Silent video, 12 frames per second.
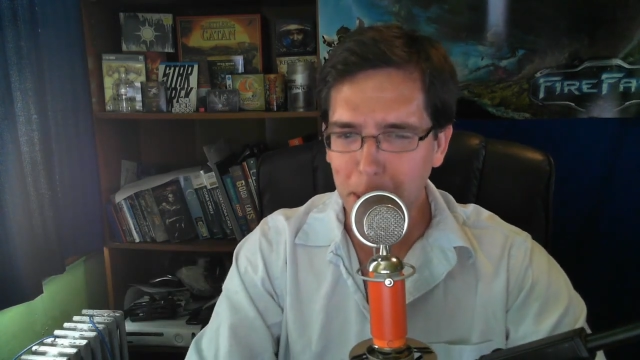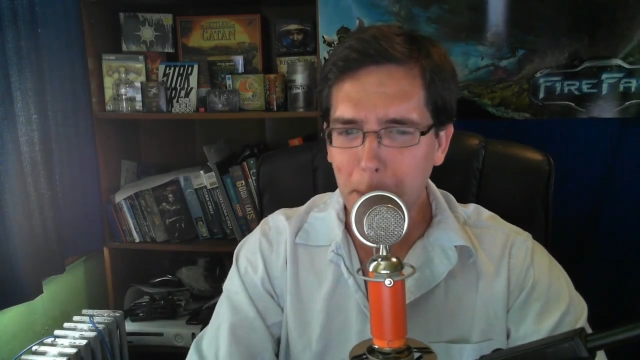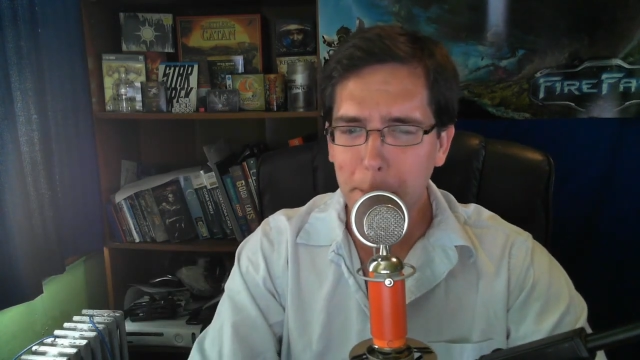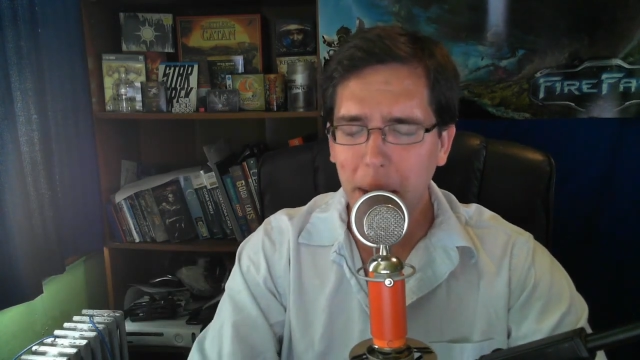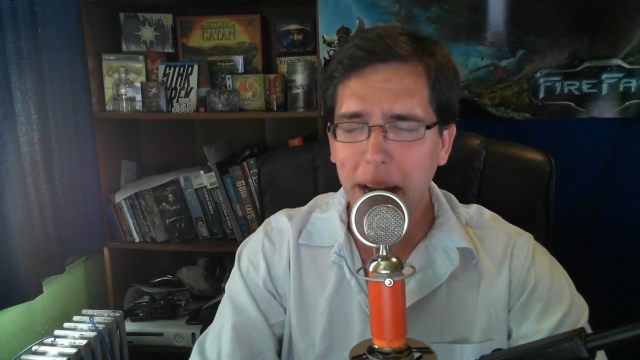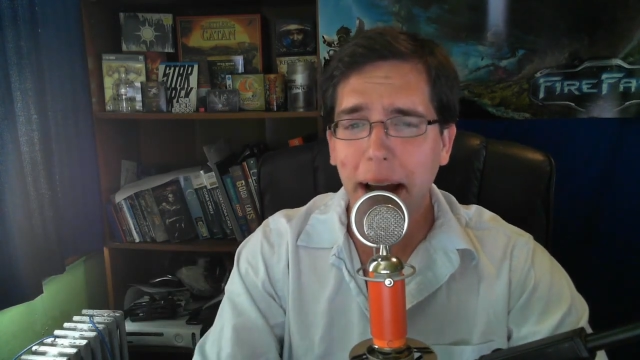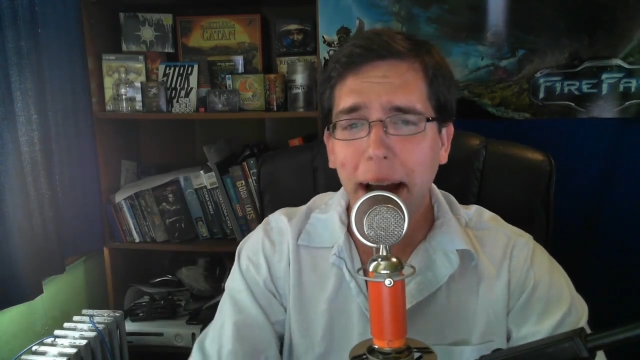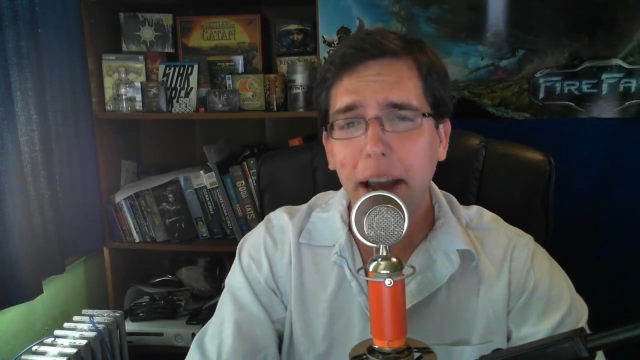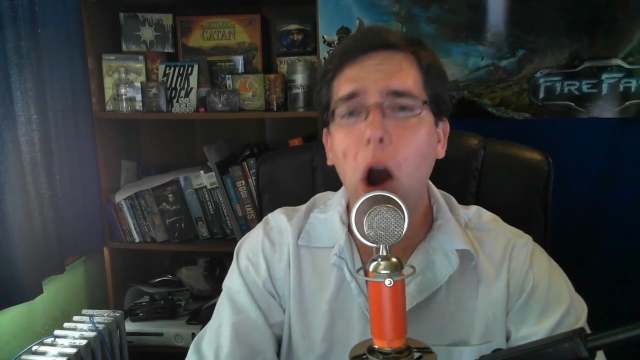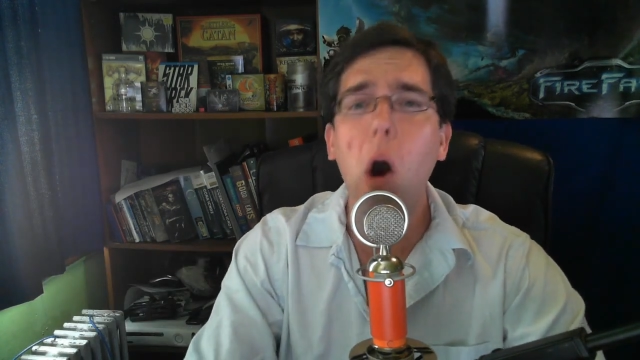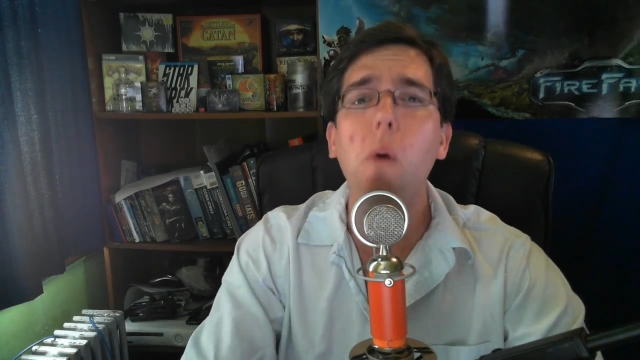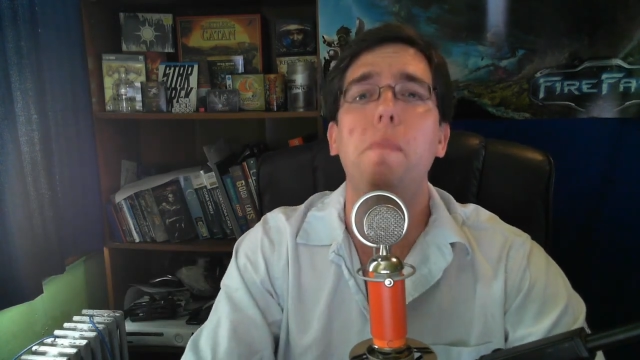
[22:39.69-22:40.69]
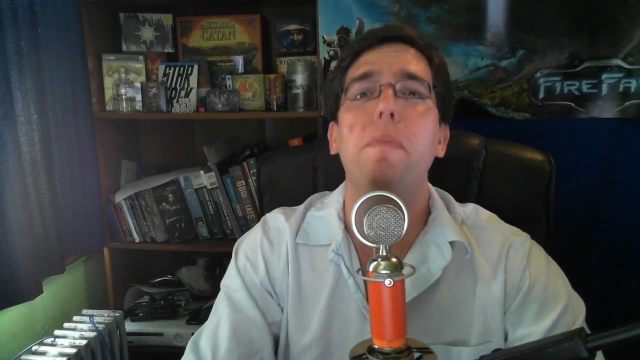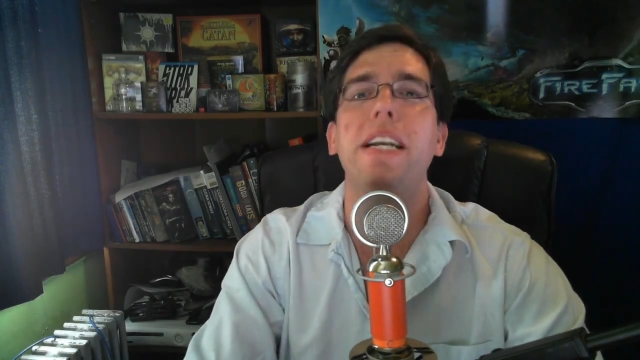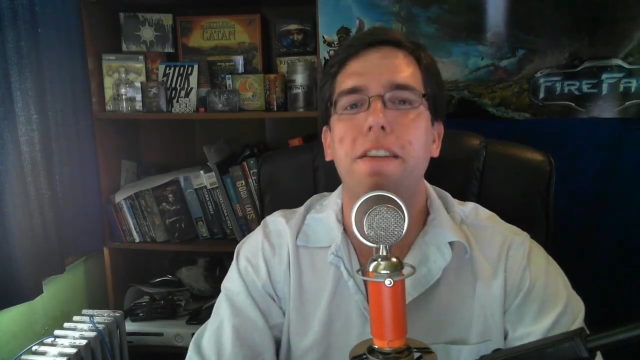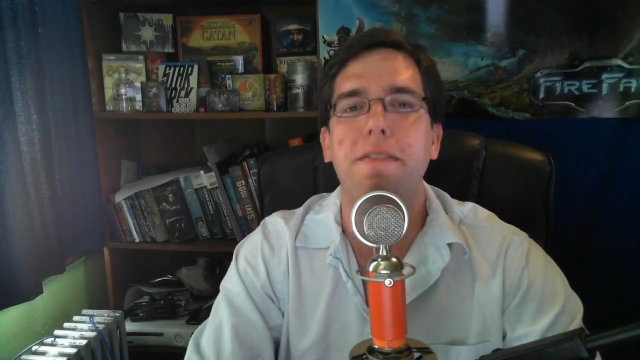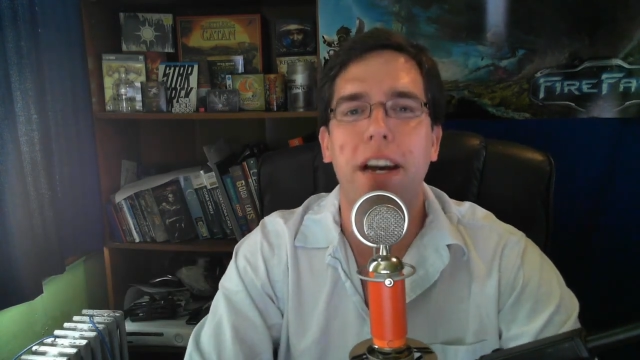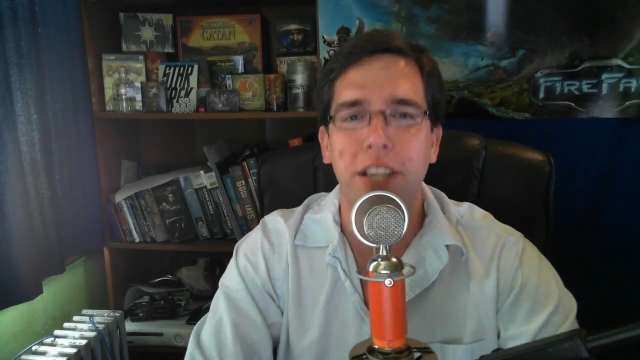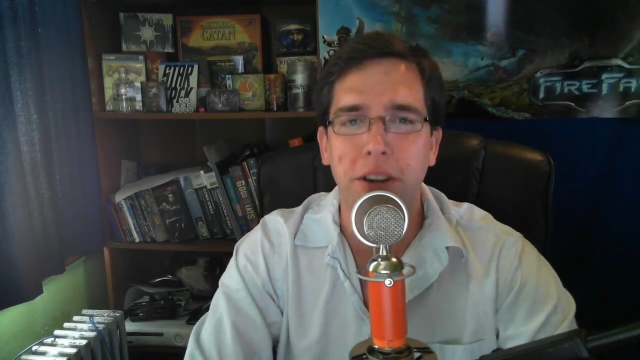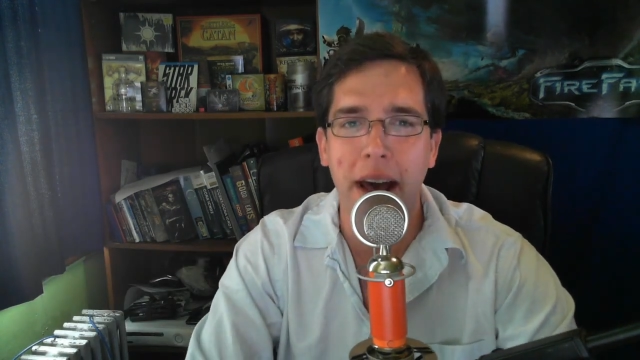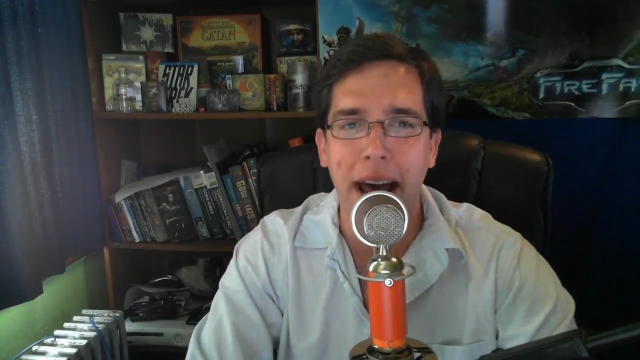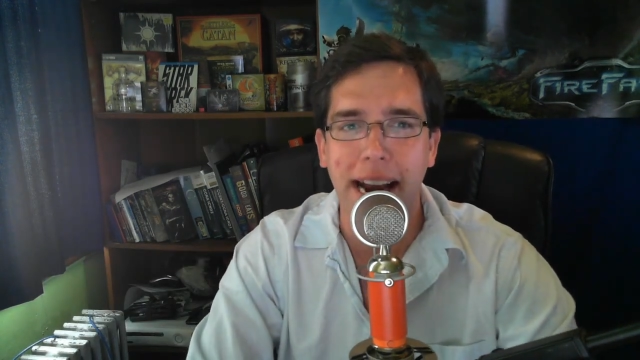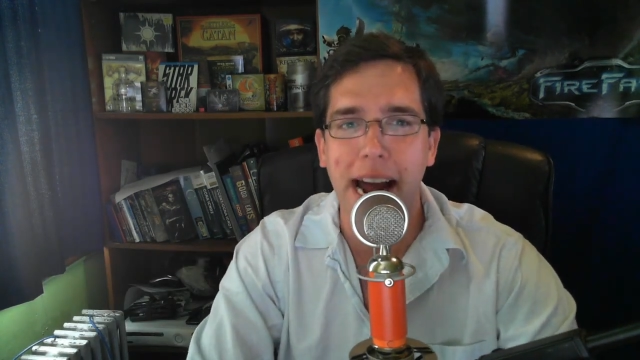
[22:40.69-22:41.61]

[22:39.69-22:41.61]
But I hope it's a value add.